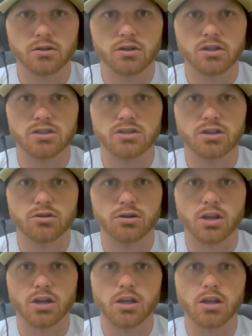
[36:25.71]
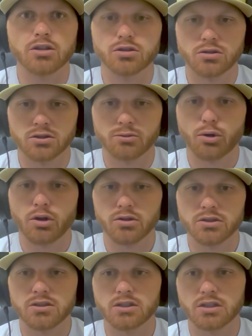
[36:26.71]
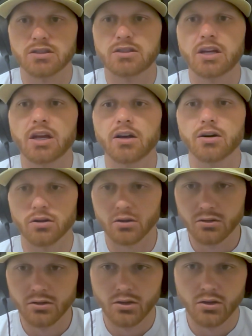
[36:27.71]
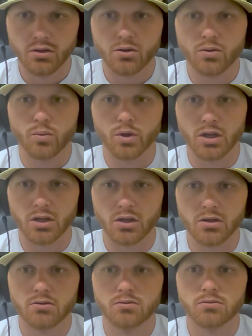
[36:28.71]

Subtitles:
consider getting insurance policies until we